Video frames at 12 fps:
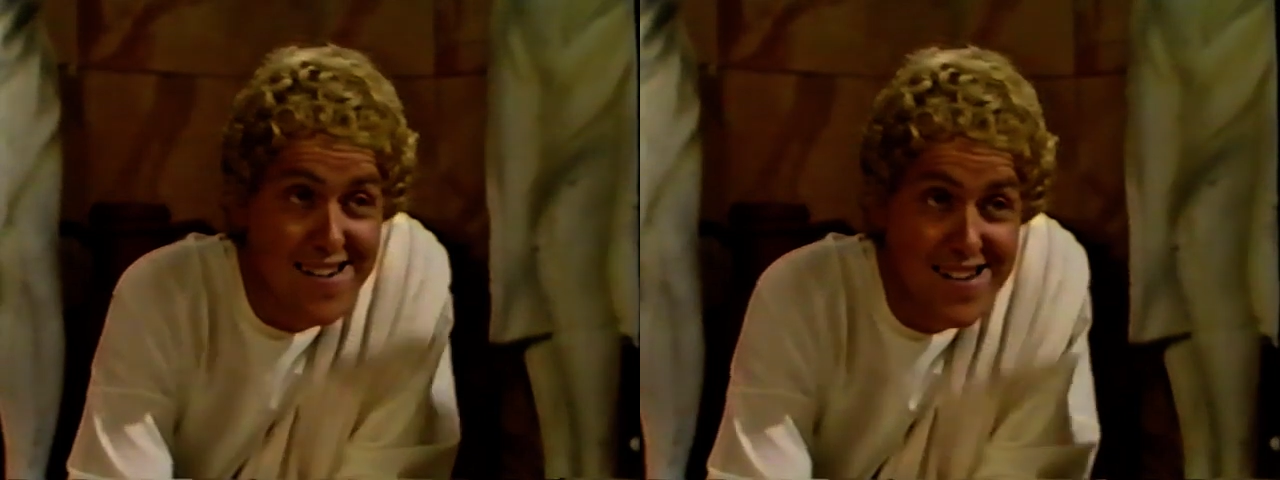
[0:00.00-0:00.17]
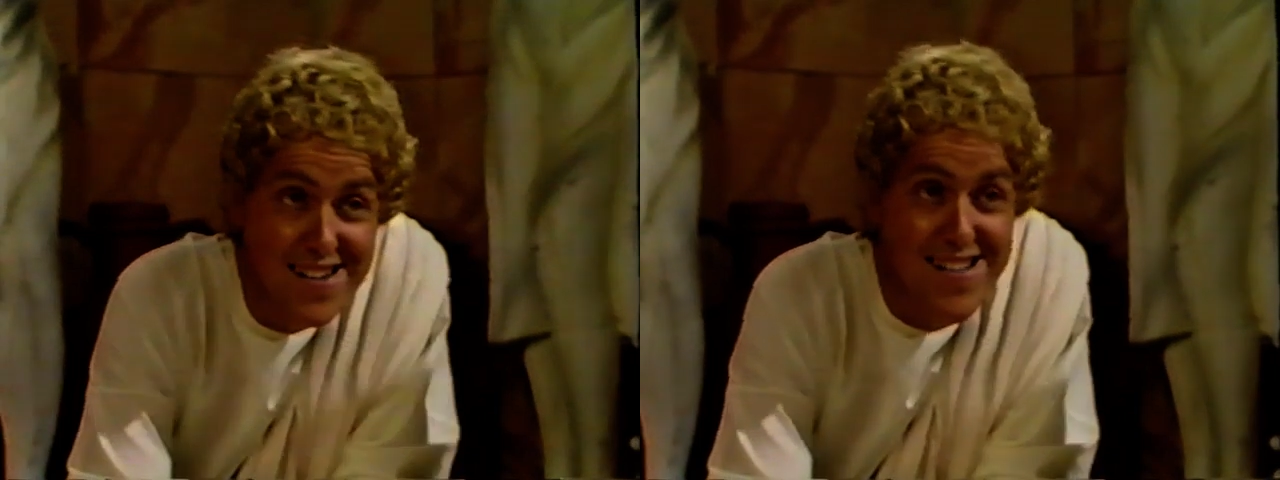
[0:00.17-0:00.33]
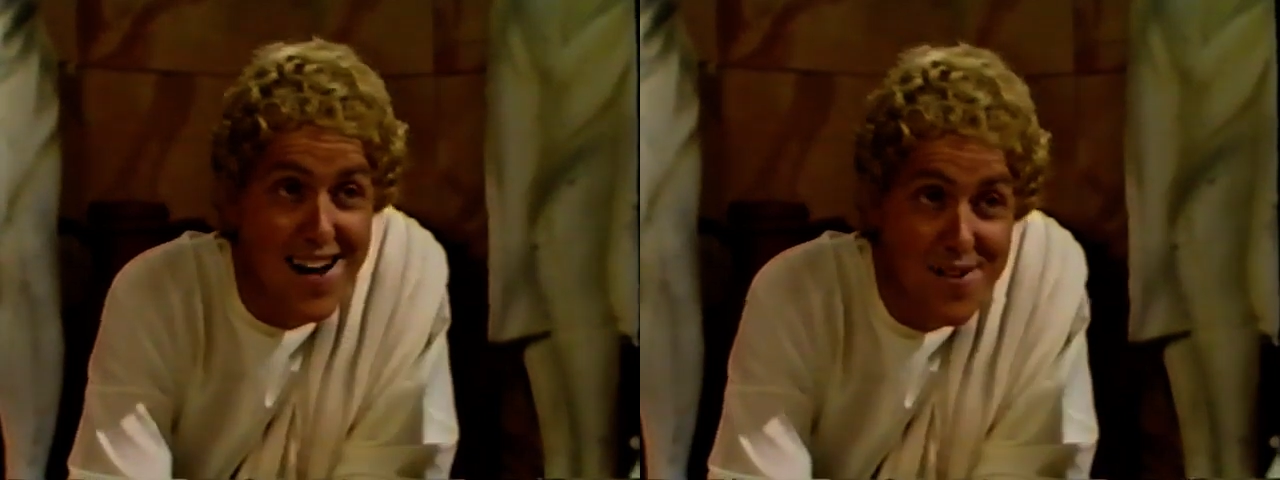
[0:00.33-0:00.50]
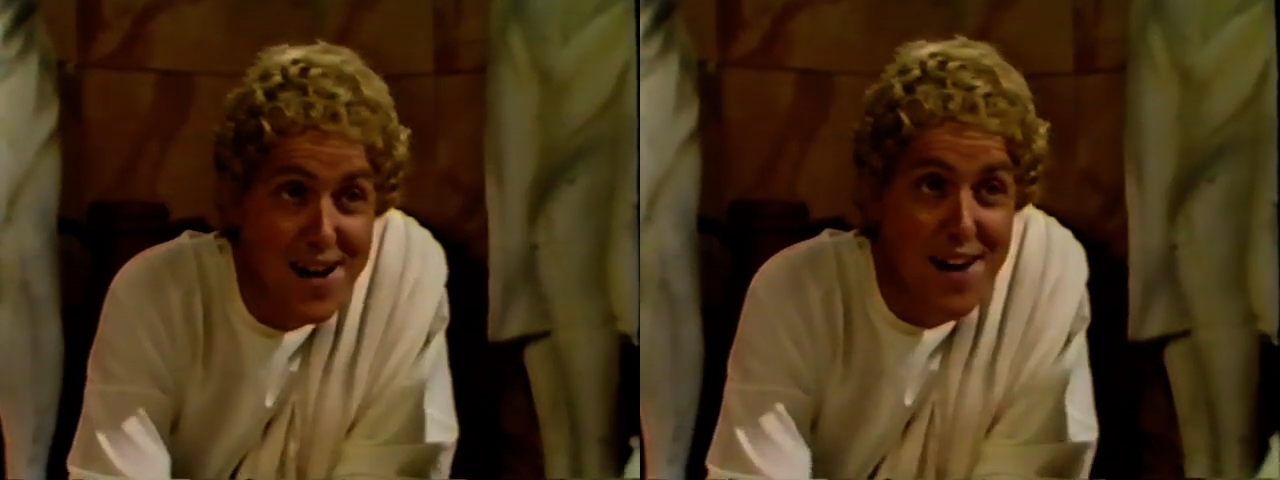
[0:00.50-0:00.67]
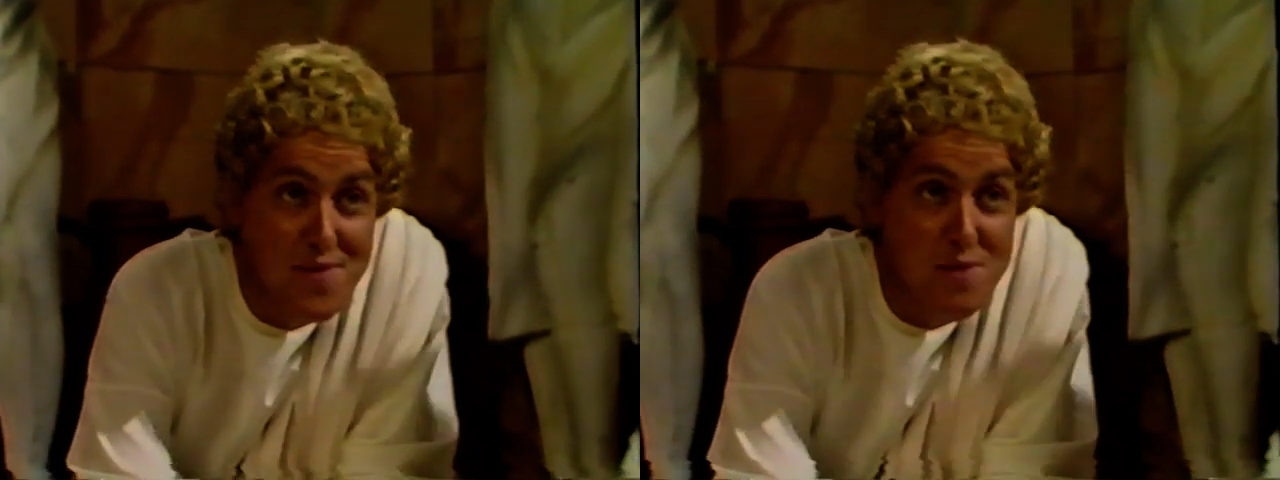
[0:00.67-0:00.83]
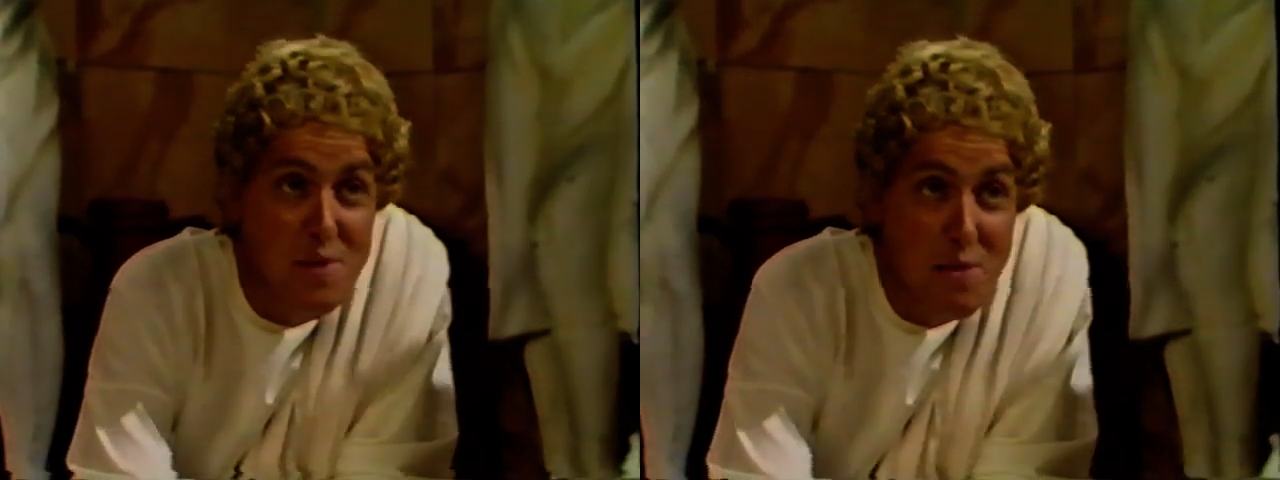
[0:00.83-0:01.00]
You don't have
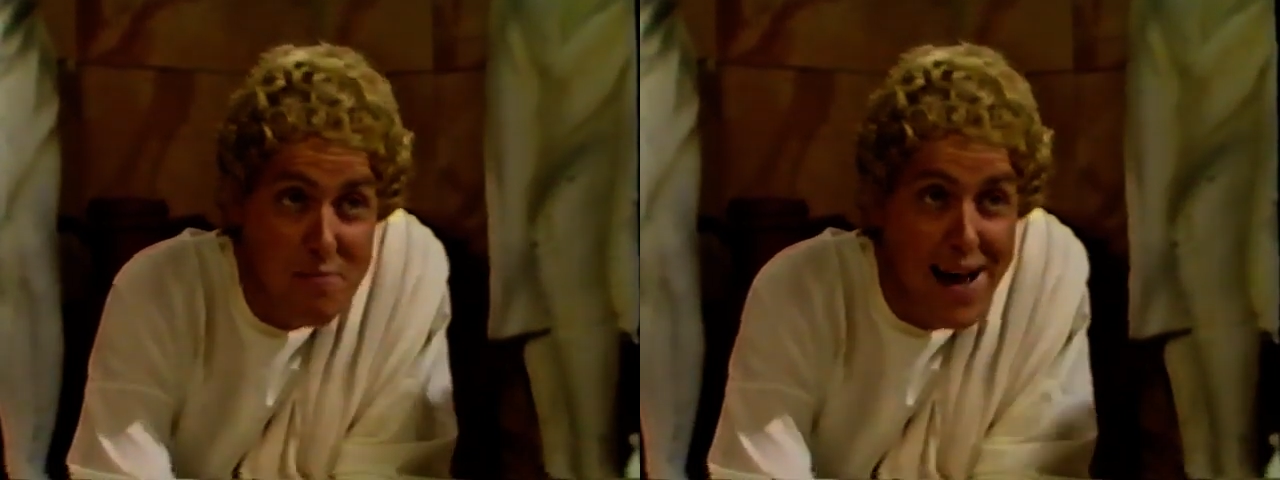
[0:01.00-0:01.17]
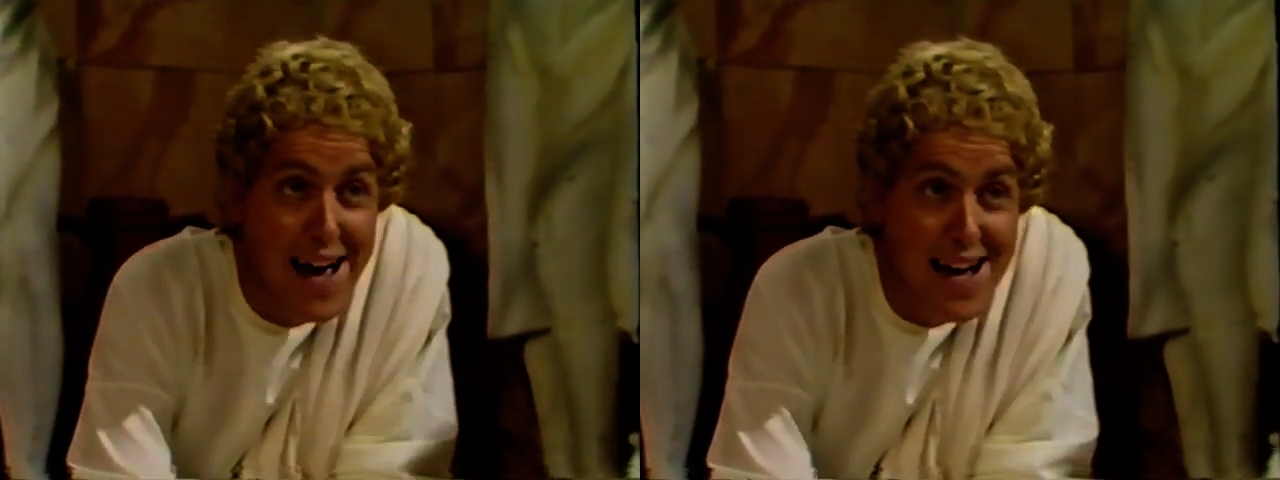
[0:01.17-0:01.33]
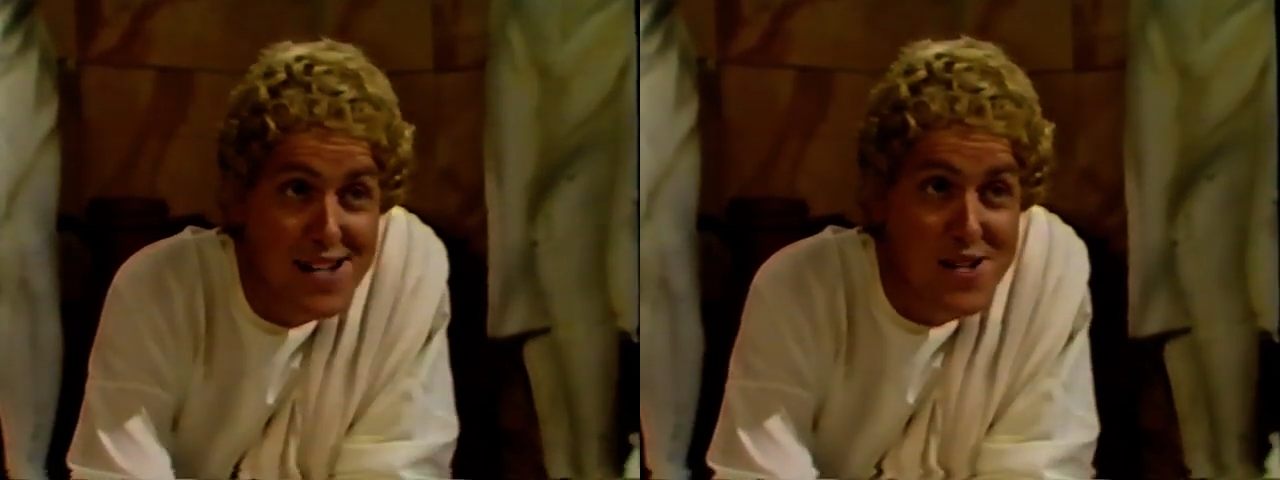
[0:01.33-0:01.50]
to be mad